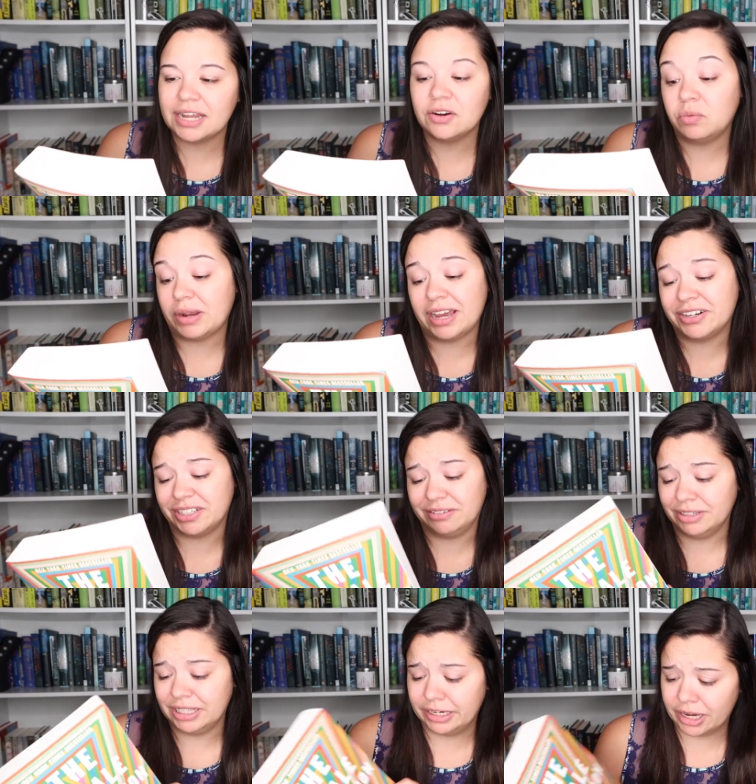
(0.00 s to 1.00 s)
I don't actually
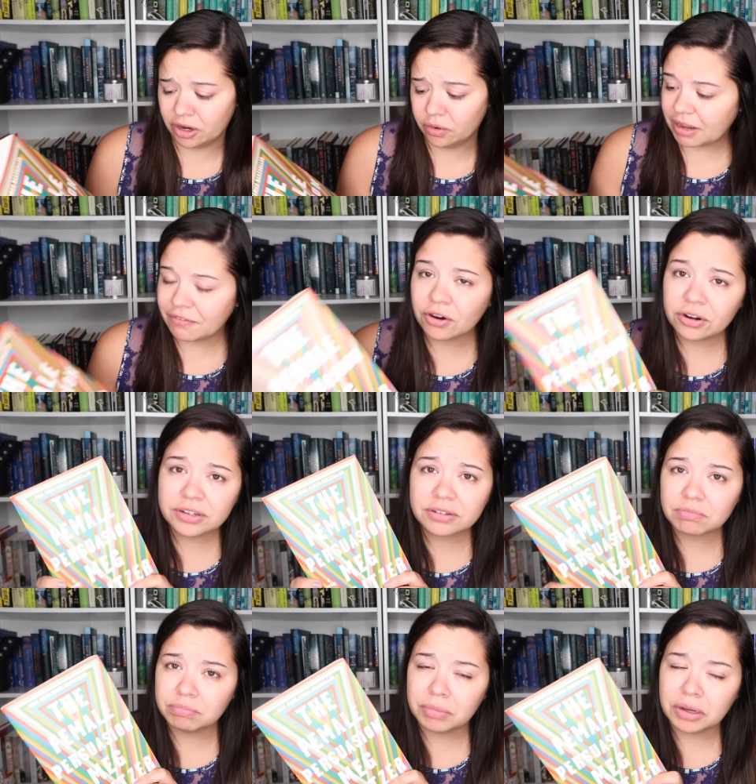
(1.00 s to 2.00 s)
really know. I've heard
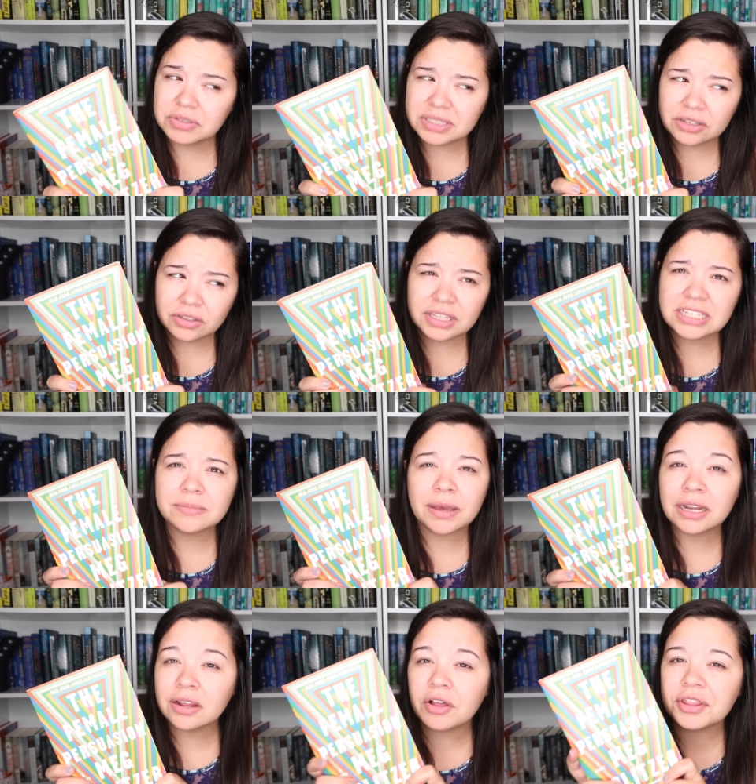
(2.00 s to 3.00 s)
mostly good things about it,